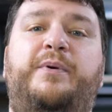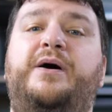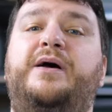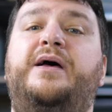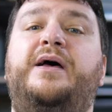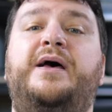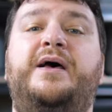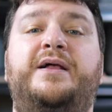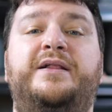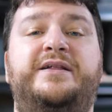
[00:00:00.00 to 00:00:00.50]

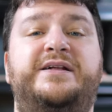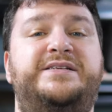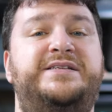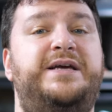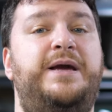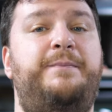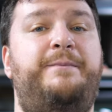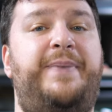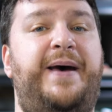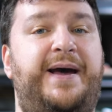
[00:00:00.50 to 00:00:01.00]
But let's
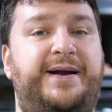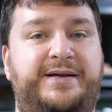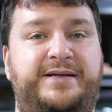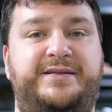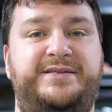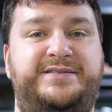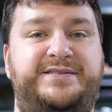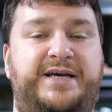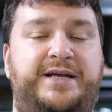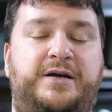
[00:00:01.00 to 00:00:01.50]
get back to
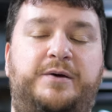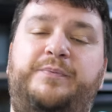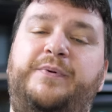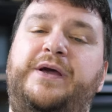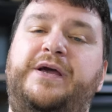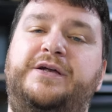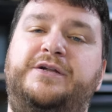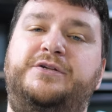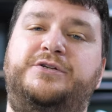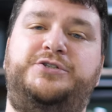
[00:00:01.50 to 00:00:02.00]
the setup
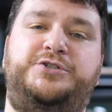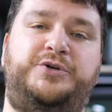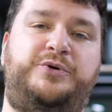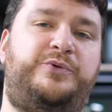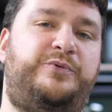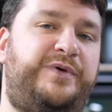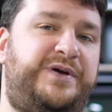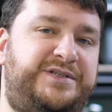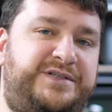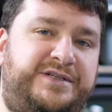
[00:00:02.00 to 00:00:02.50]
and show
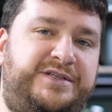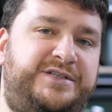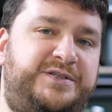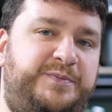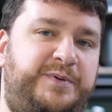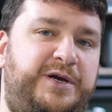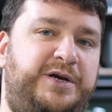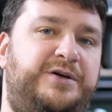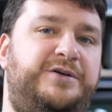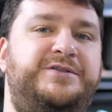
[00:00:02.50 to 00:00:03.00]
the rest of the
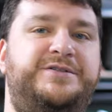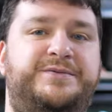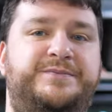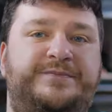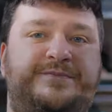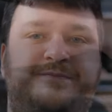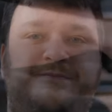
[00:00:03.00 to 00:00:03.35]
speakers.